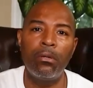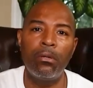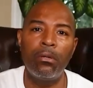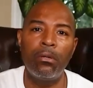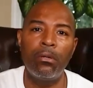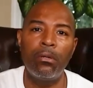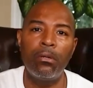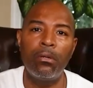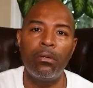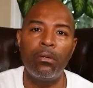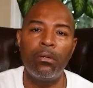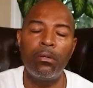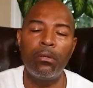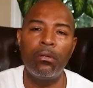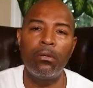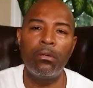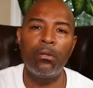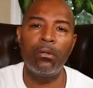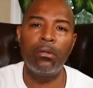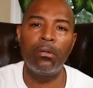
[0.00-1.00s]

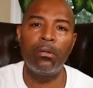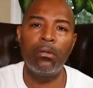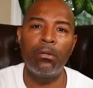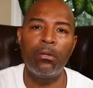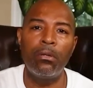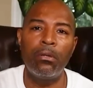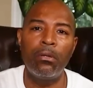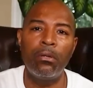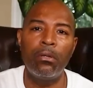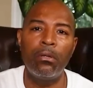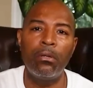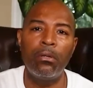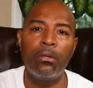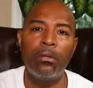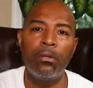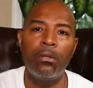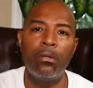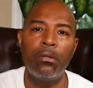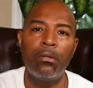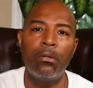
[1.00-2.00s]

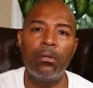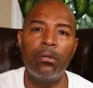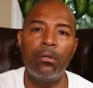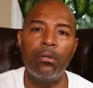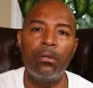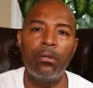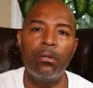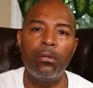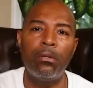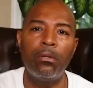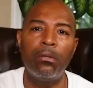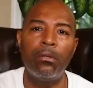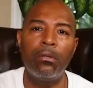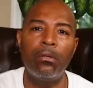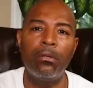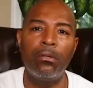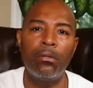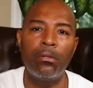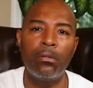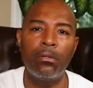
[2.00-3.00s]

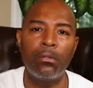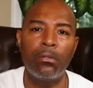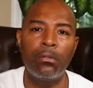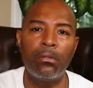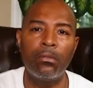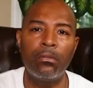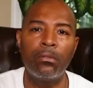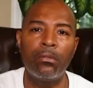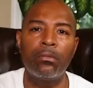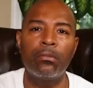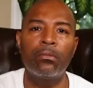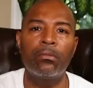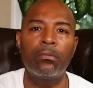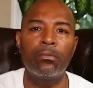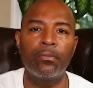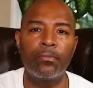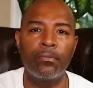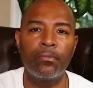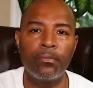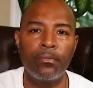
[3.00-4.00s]

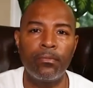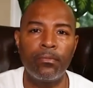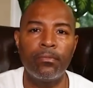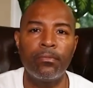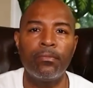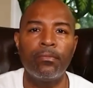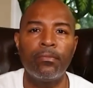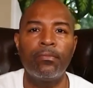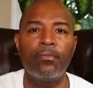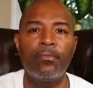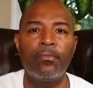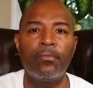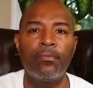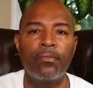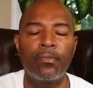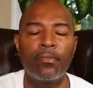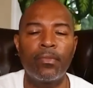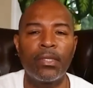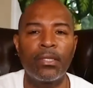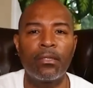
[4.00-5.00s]

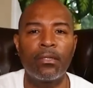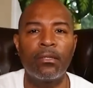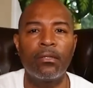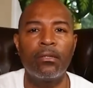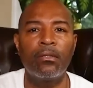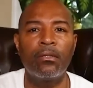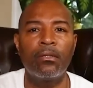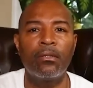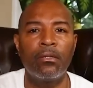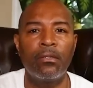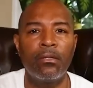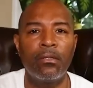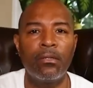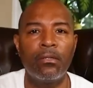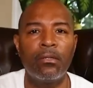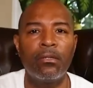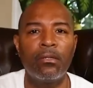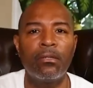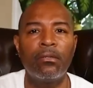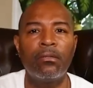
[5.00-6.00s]

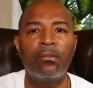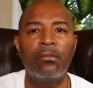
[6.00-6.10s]
The person shown says nothing.